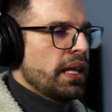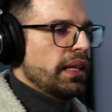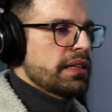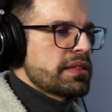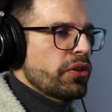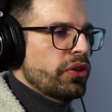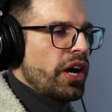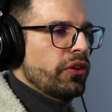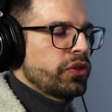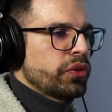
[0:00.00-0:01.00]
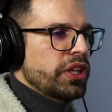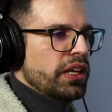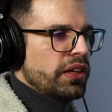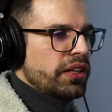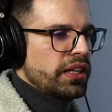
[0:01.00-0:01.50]
Let's go now to the
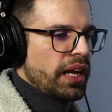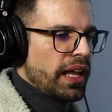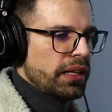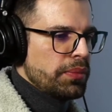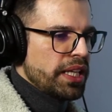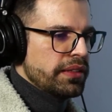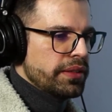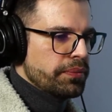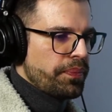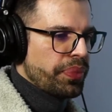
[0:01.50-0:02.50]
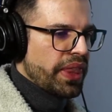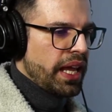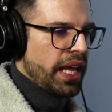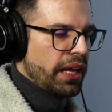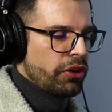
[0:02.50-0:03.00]
other element.
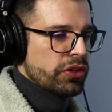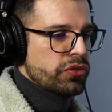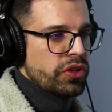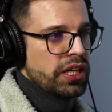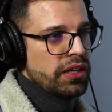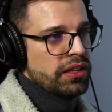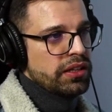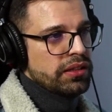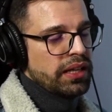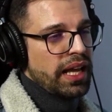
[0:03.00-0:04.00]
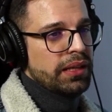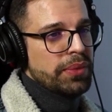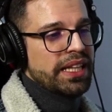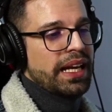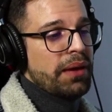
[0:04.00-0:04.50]
Or to the other
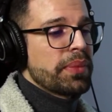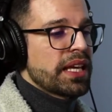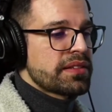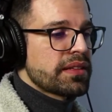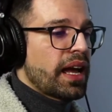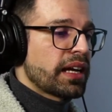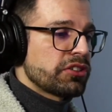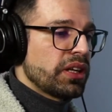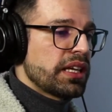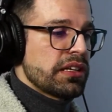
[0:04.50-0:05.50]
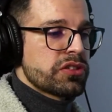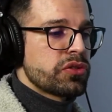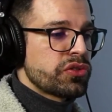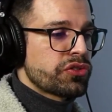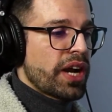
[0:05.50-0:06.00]
element that I mixed. Actually, it's
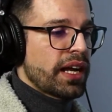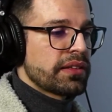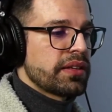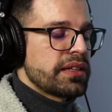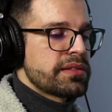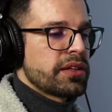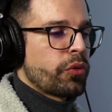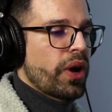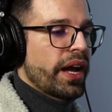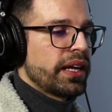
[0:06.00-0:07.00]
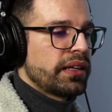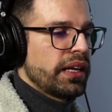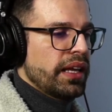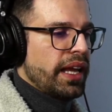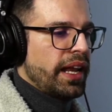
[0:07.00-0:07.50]
two tracks, is the choir,
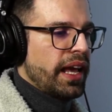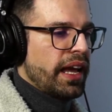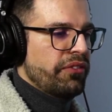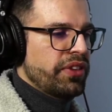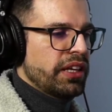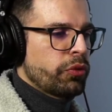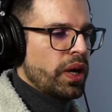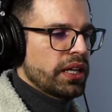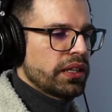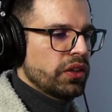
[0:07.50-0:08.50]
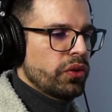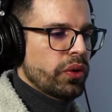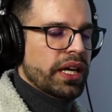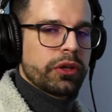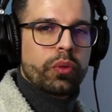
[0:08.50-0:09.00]
and I have the choir low
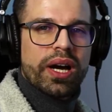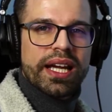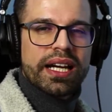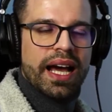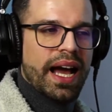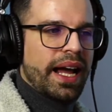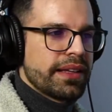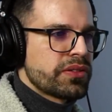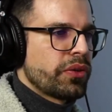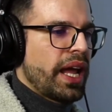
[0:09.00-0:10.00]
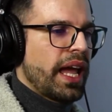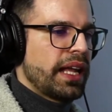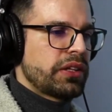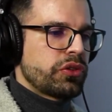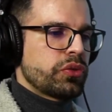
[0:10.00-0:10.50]
and choir high. So I
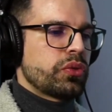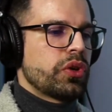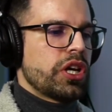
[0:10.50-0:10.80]
had two,